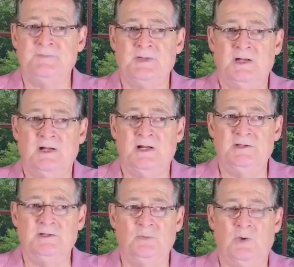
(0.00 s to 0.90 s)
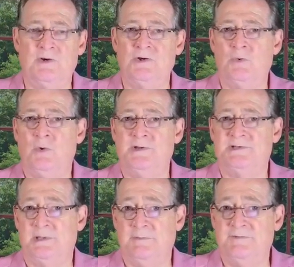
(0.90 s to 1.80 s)
Uh, you'd want to know what
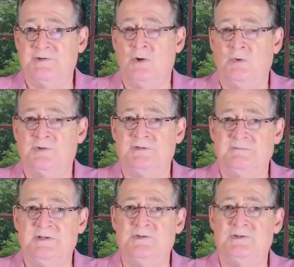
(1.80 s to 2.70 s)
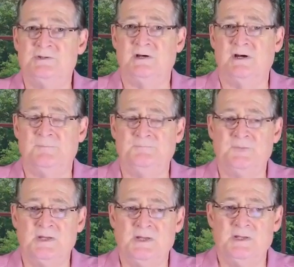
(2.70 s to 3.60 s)
some of his goals and visions are
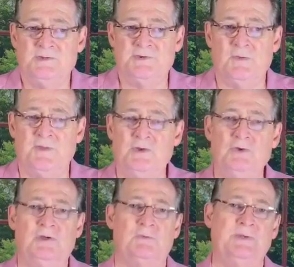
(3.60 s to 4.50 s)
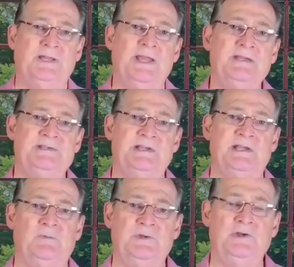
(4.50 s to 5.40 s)
so that you could relate to him when you